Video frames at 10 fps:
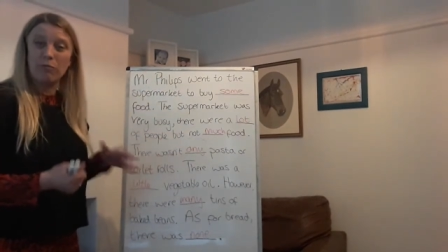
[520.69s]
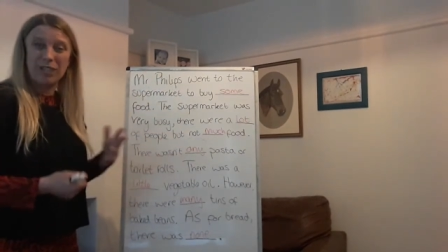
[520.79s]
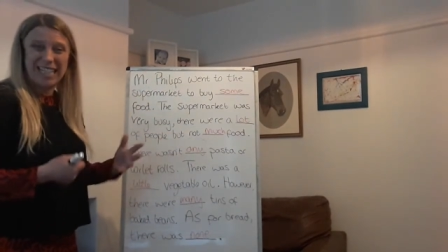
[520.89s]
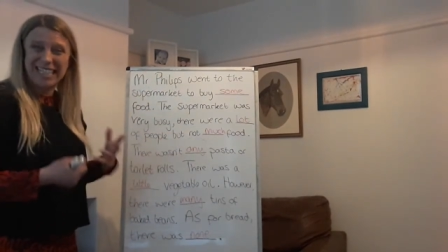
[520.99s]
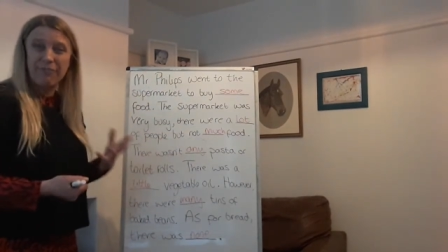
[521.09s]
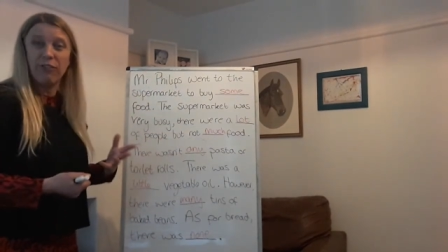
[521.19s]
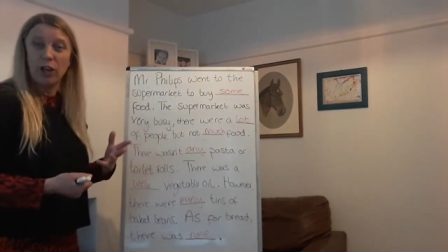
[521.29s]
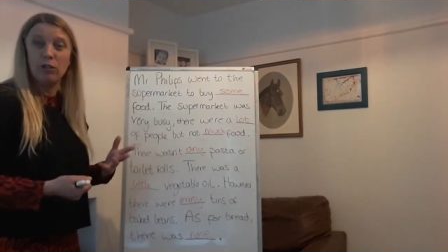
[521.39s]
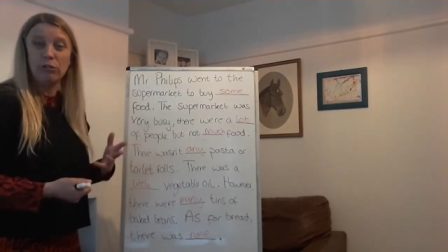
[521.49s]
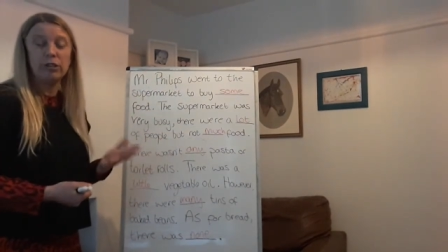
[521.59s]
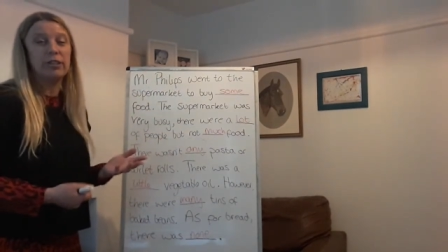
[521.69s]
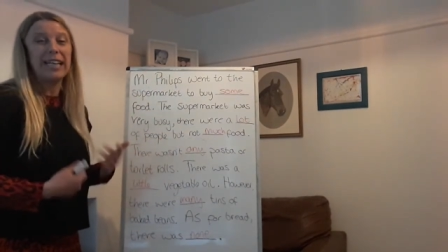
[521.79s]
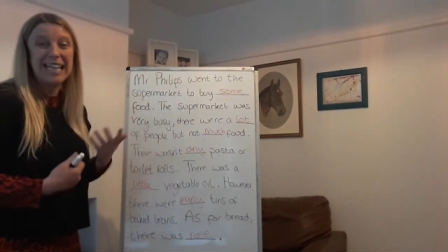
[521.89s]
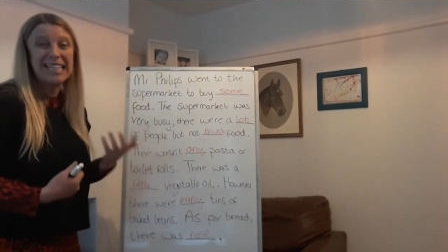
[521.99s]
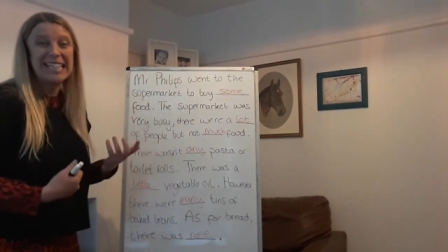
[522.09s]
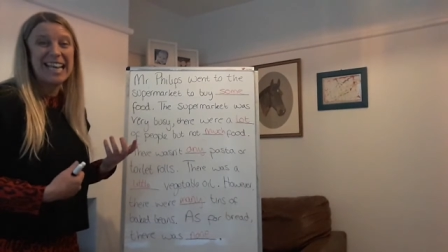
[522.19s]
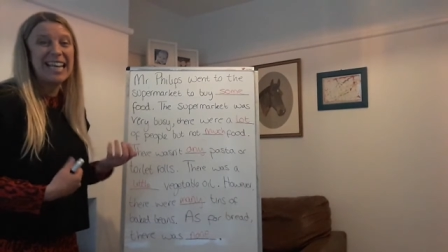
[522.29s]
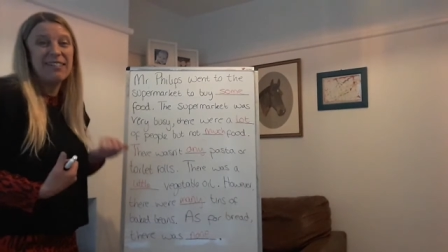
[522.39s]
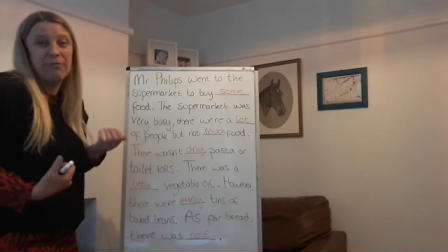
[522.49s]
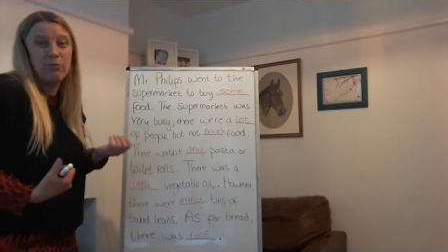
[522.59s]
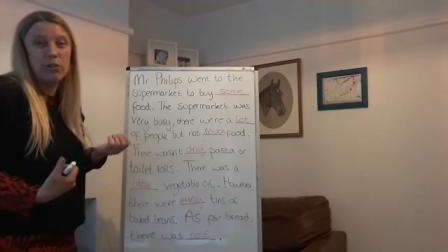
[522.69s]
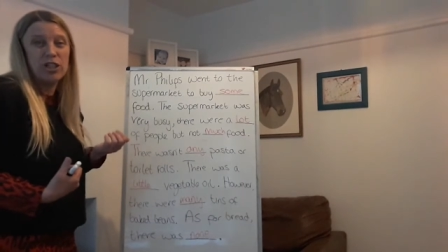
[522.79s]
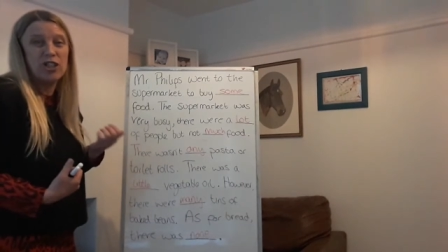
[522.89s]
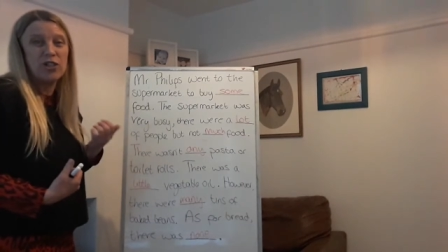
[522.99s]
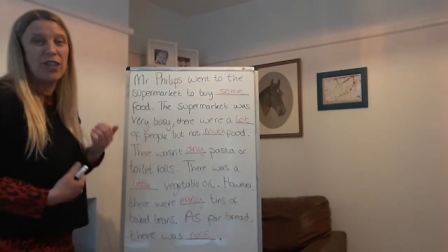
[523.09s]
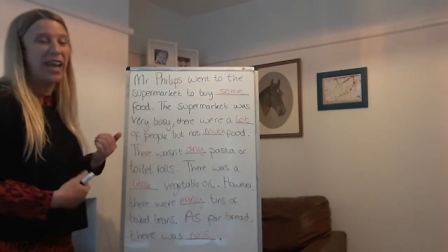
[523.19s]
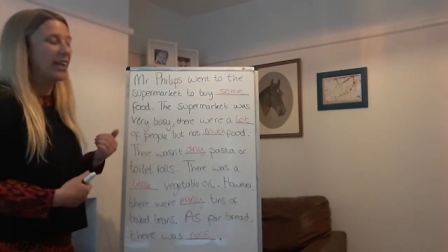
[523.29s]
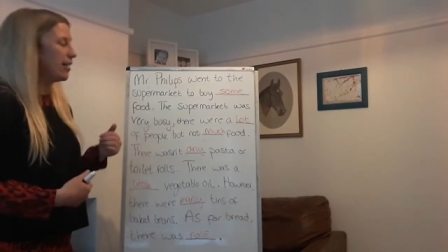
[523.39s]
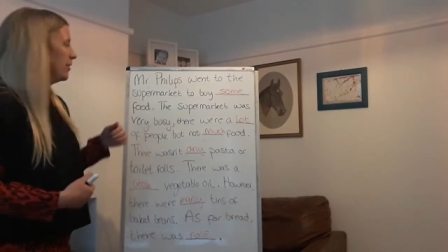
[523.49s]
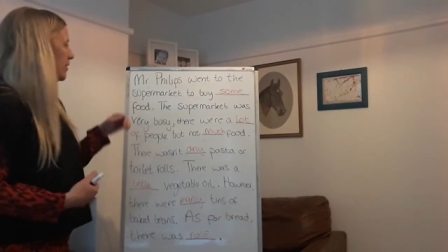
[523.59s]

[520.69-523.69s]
Was it difficult, easy? What did you think?